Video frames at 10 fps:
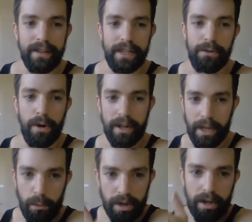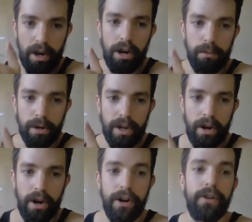Like you want to like work it hard.
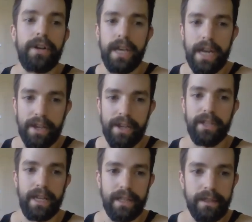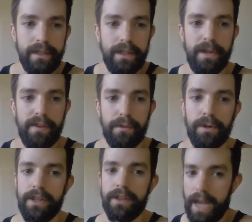Okay, now give it like a little bit of a
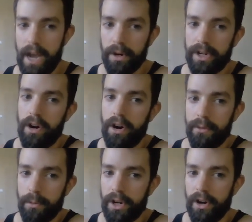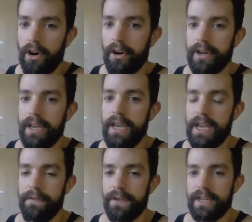breather. Now work it hard.
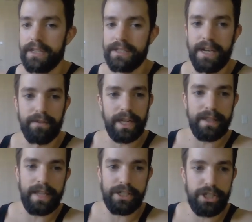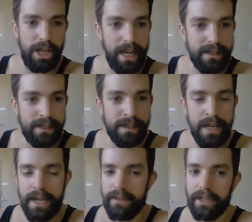If it doesn't ever get that chance,
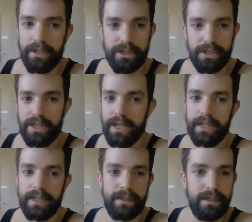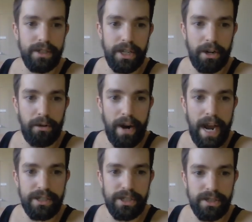then you're gonna
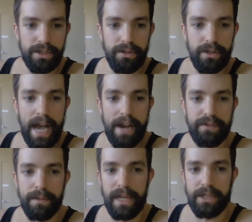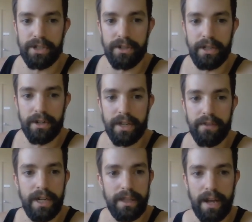crash. So you have to make sure that you're
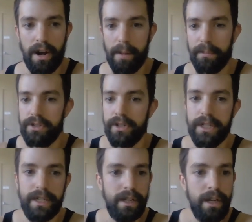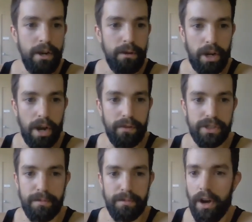giving it that opportunity to recover
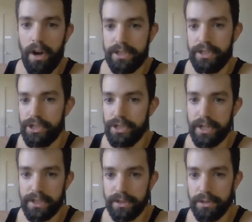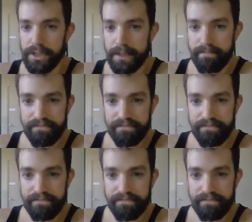some of the oxygen that it's losing.